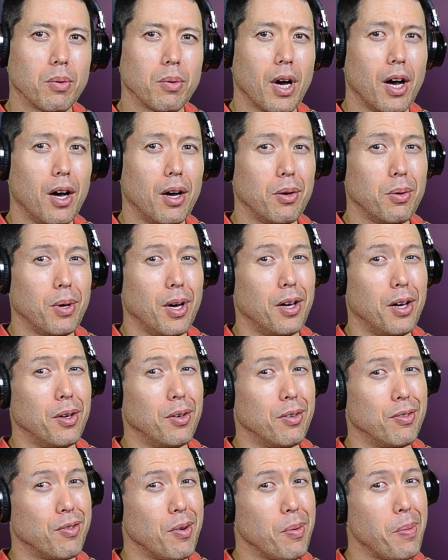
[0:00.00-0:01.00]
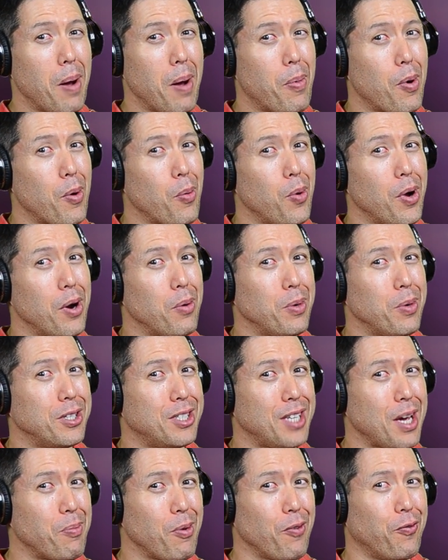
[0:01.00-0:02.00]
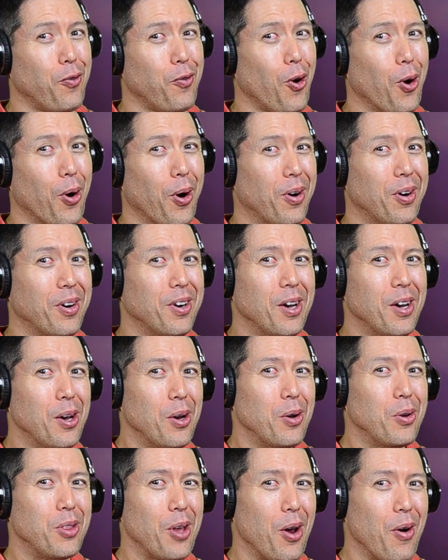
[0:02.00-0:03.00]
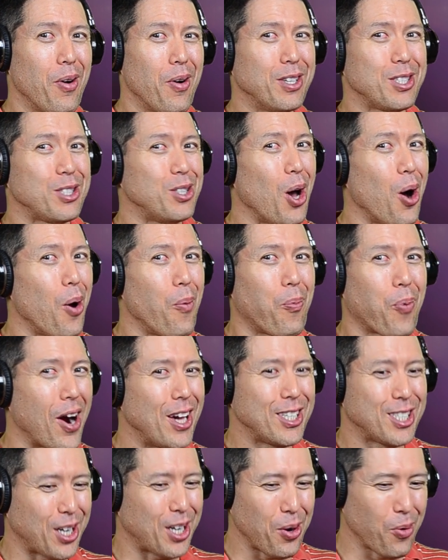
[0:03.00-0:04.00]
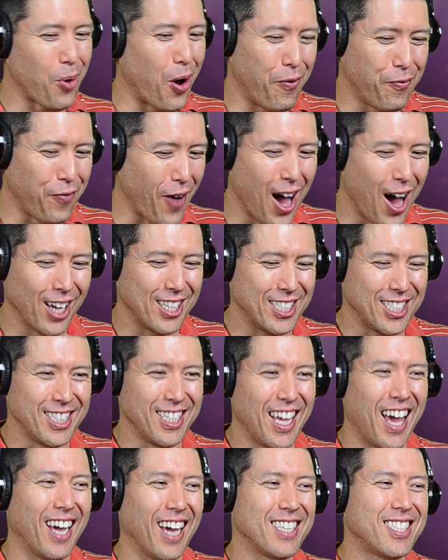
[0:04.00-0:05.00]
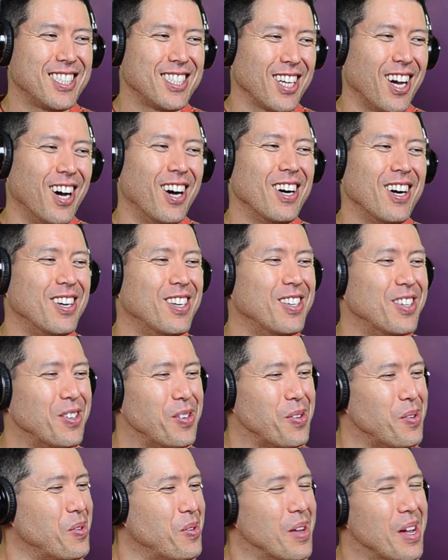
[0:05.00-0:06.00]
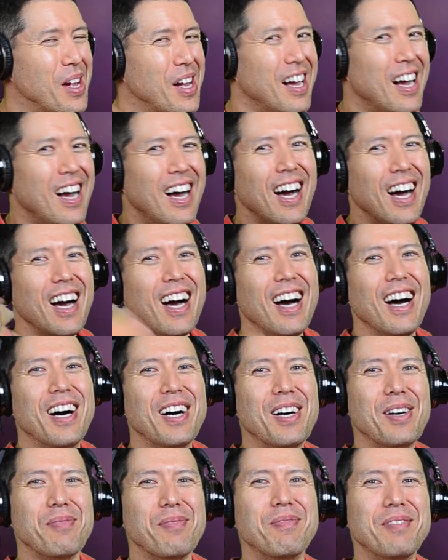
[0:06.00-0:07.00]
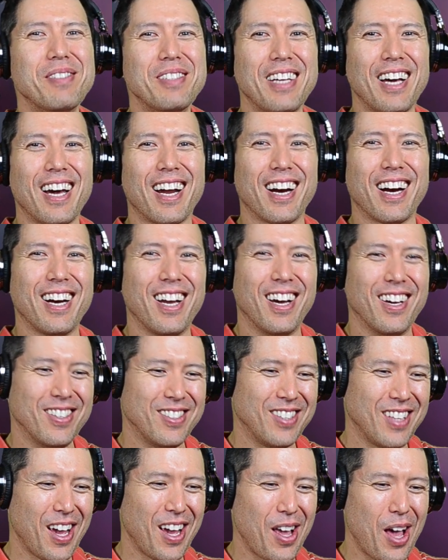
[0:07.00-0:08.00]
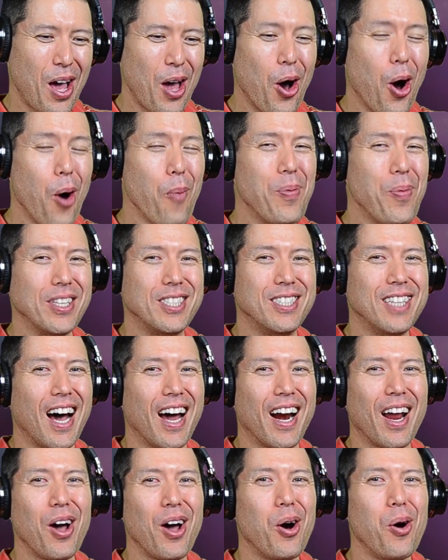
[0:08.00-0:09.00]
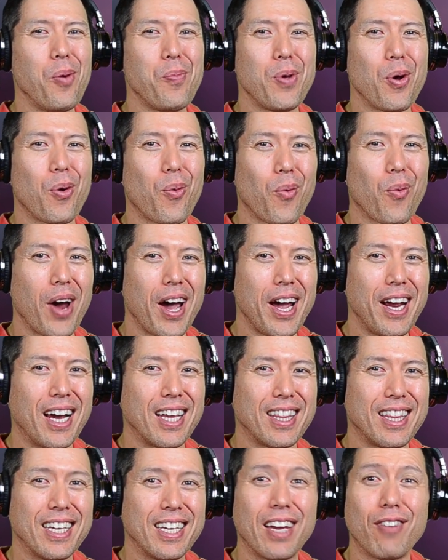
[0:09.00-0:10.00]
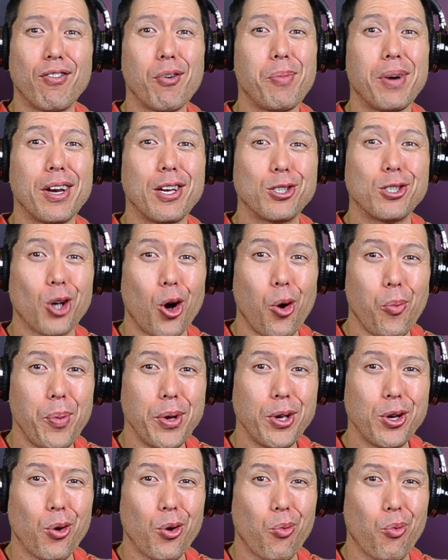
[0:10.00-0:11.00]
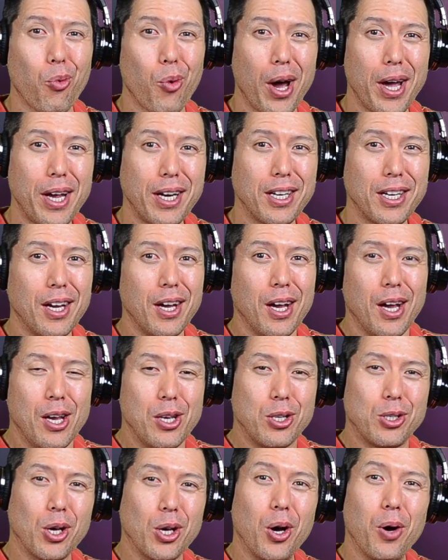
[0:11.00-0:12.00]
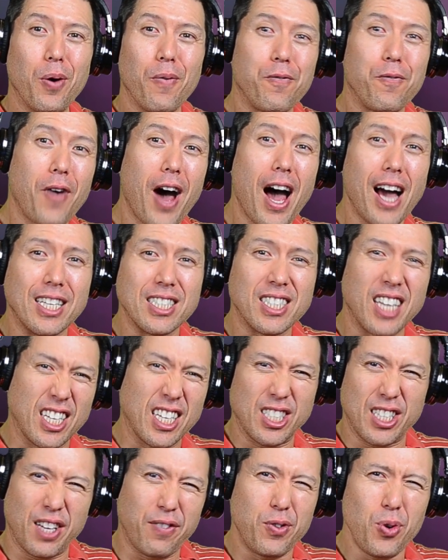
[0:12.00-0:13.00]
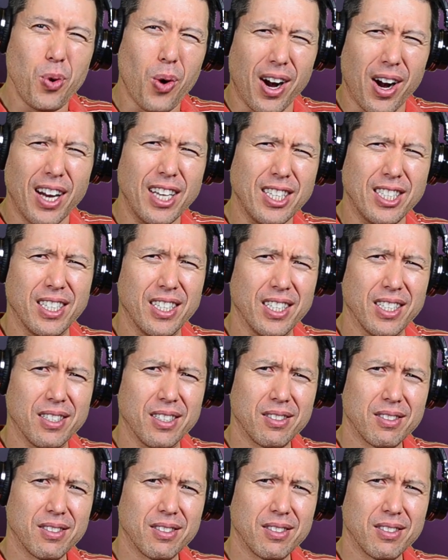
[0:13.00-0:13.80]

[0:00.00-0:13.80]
well, remember what we said before. There is no precedent with Foxnex, so I don't know. I hope it's not. I hope you're right. I think everybody is hoping you're right. So Foxnex, if you are listening,